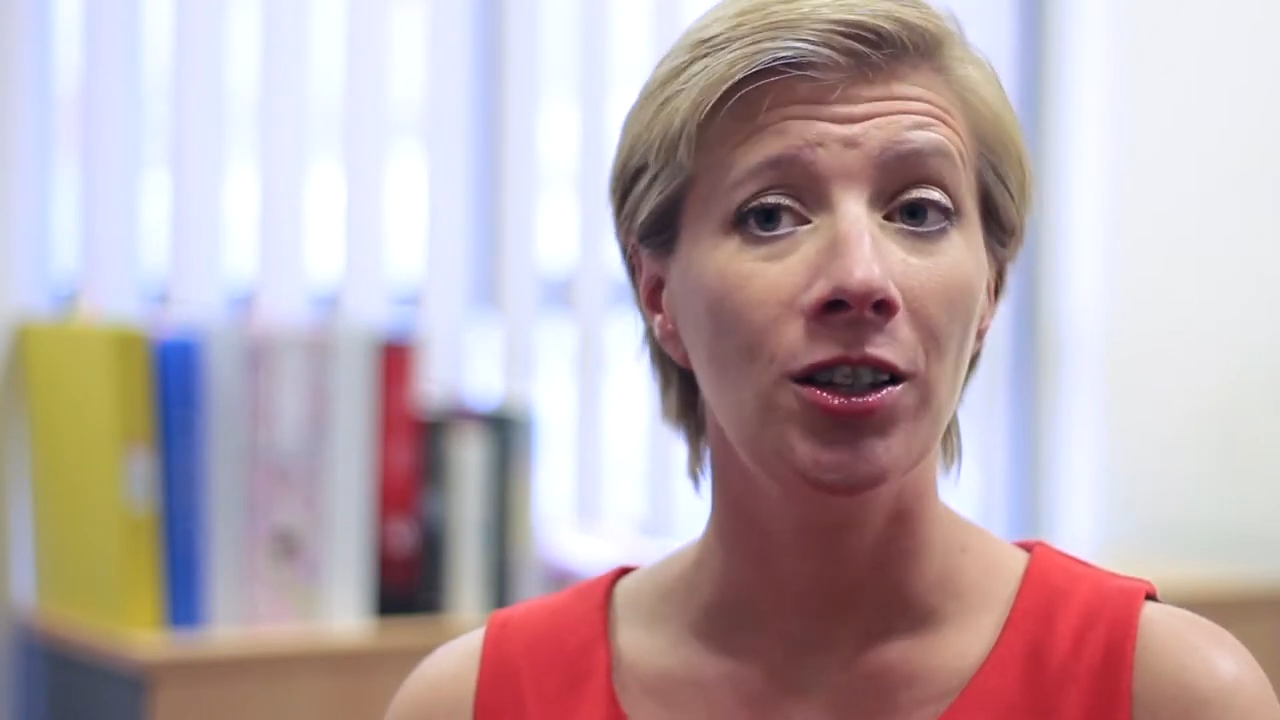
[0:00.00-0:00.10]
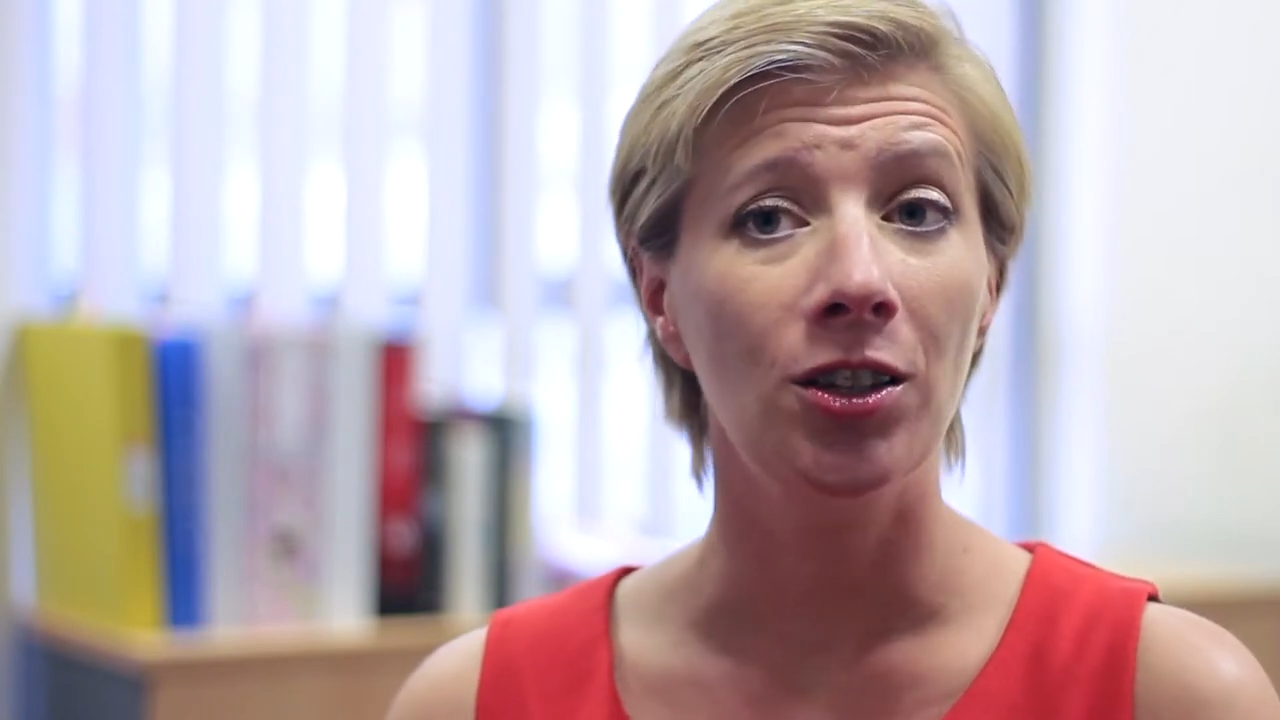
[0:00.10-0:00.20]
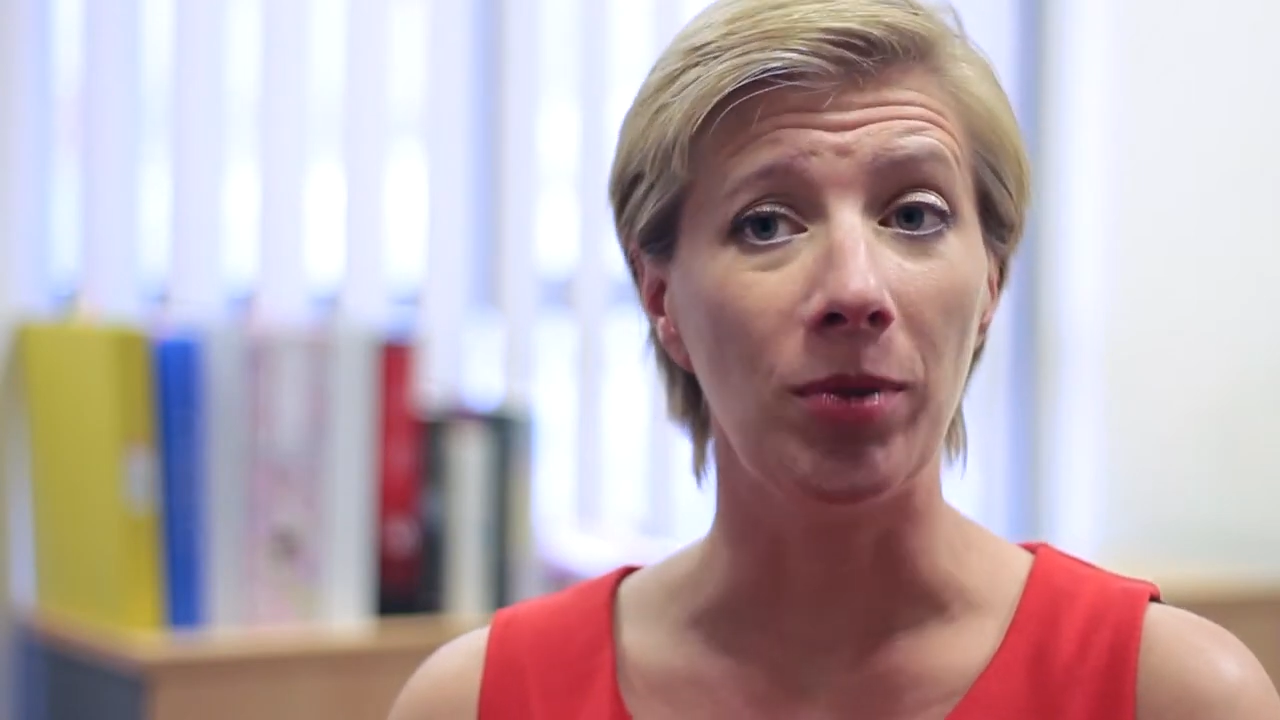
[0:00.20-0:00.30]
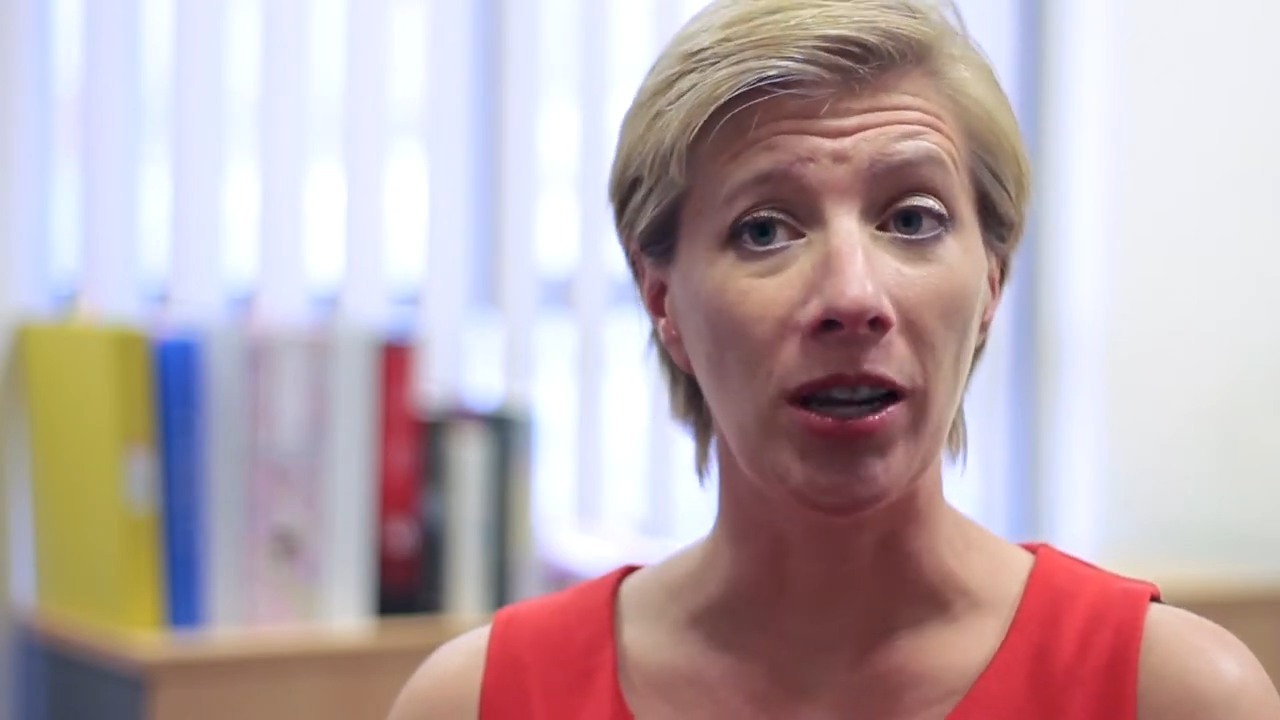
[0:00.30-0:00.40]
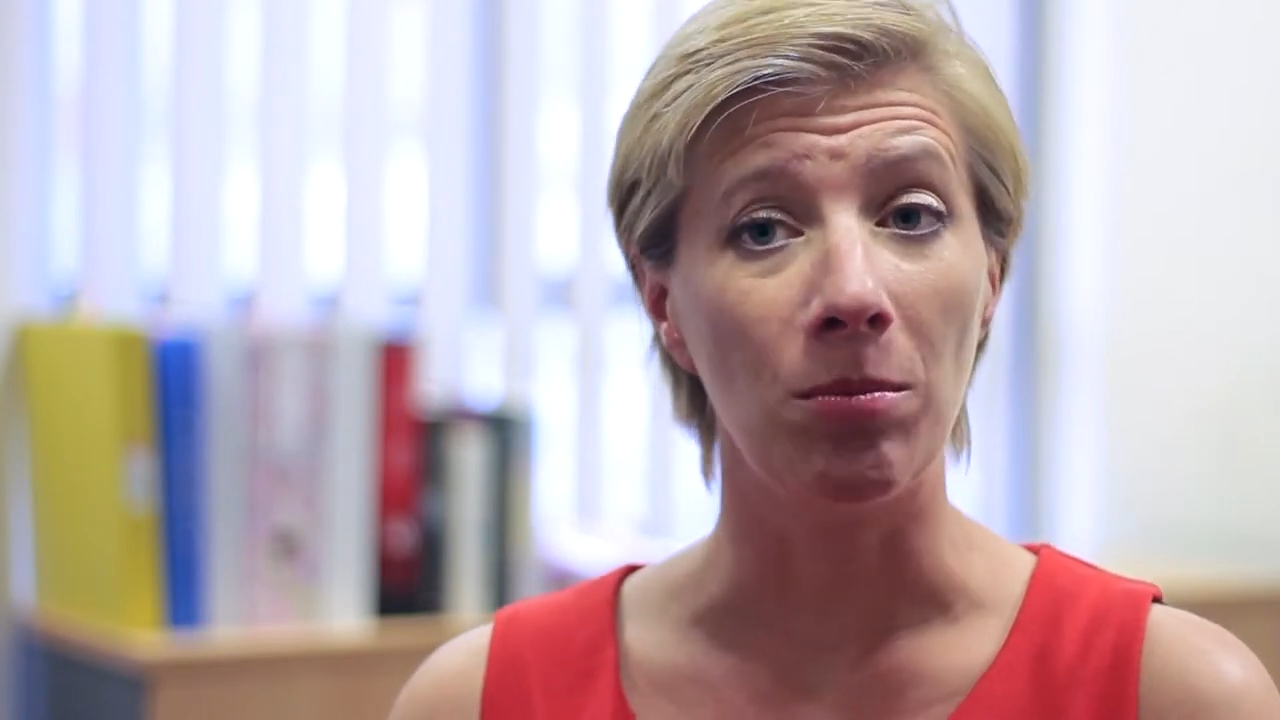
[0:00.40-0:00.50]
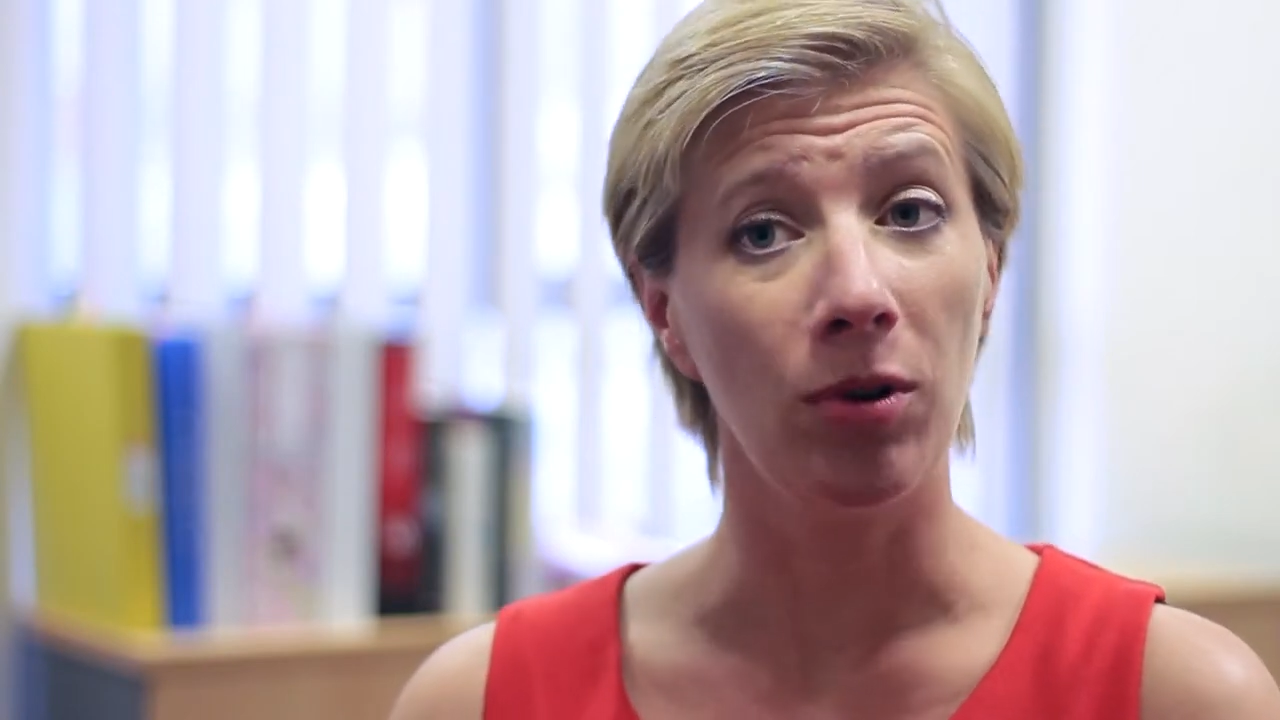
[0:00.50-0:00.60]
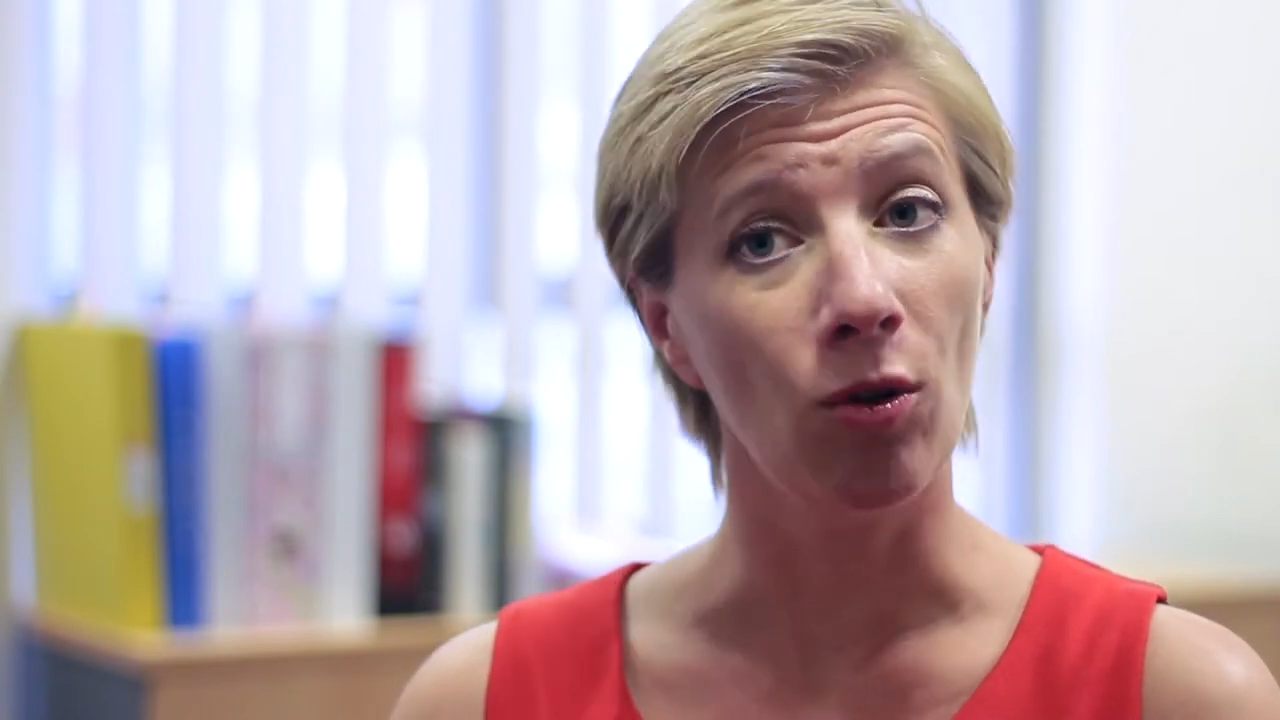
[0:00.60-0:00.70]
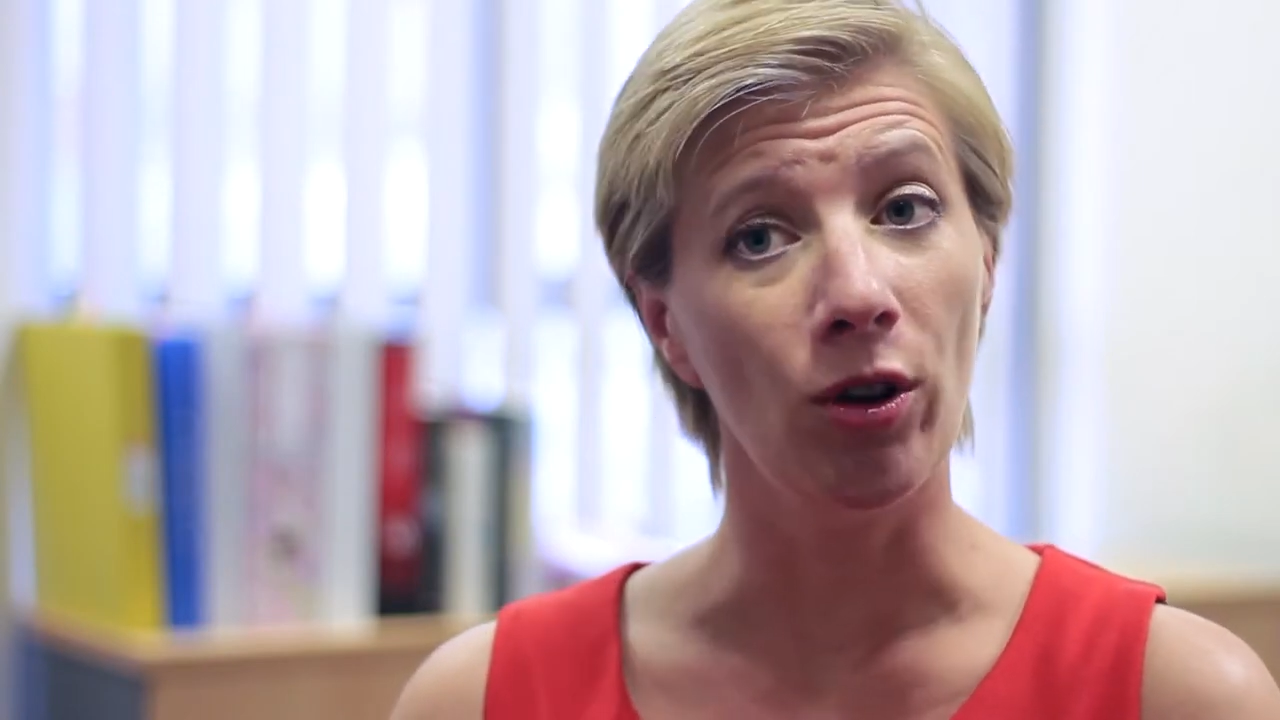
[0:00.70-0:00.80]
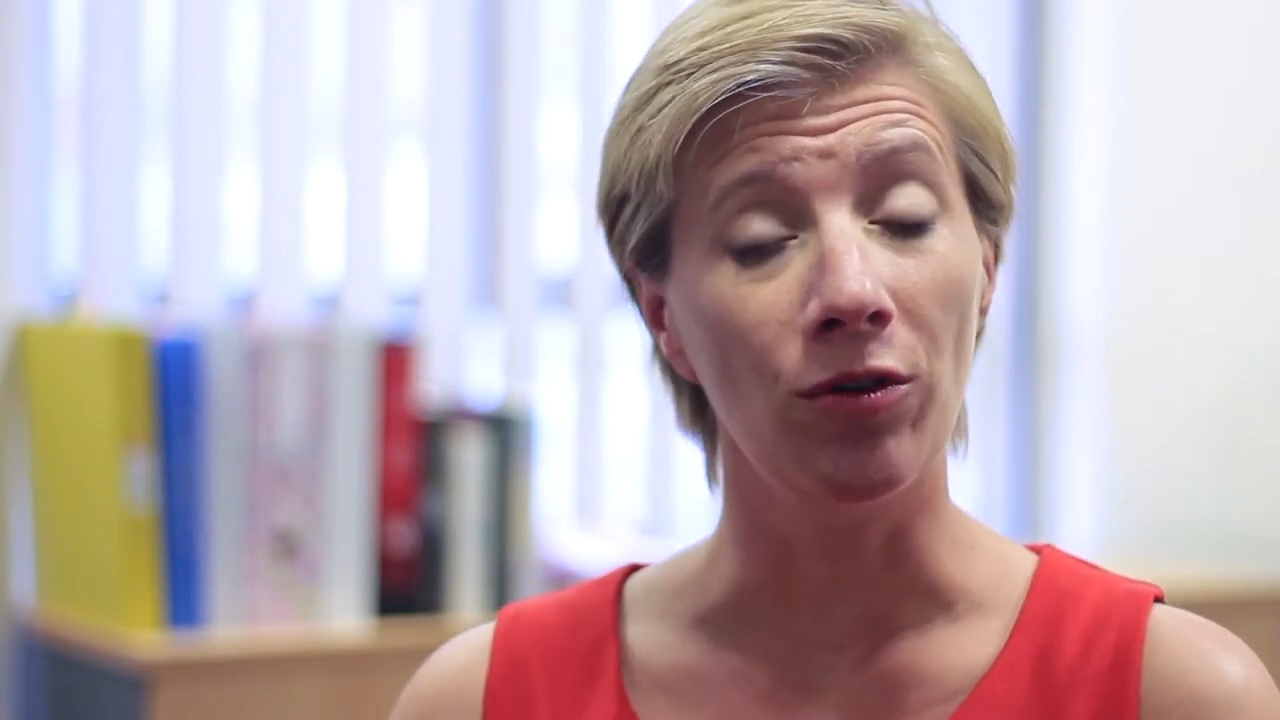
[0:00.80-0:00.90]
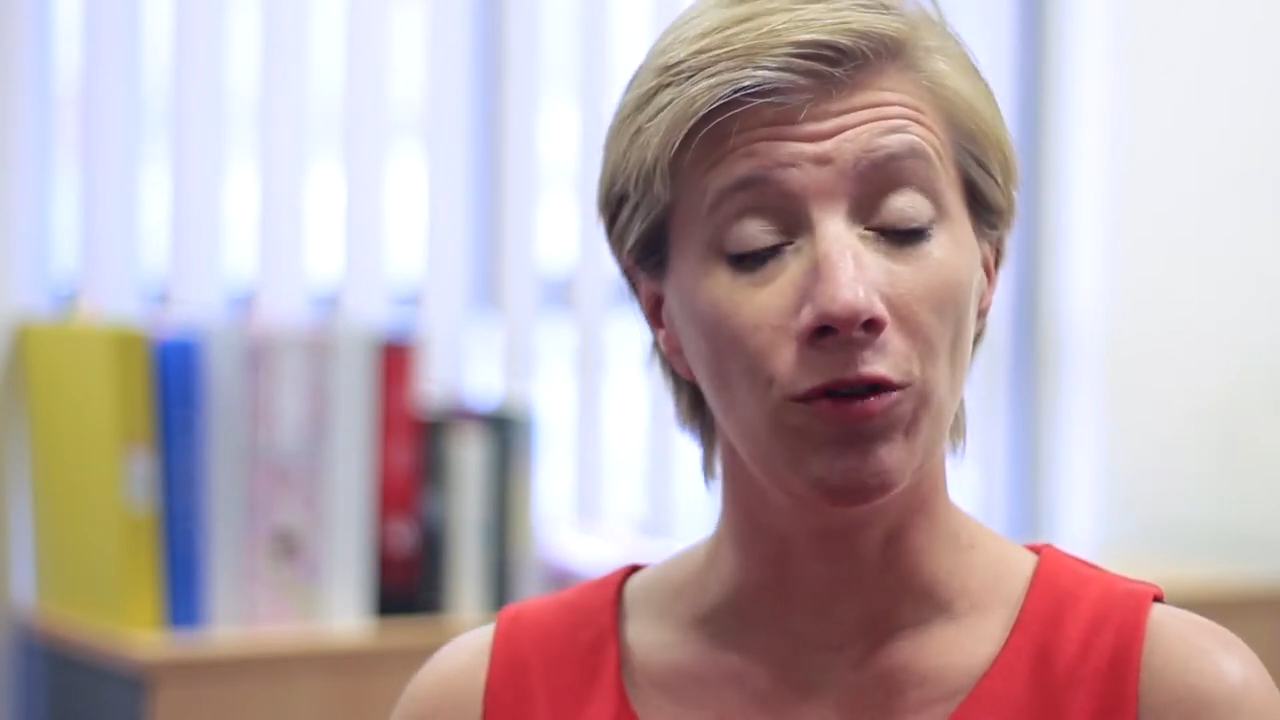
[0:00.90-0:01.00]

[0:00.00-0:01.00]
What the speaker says: to be employed and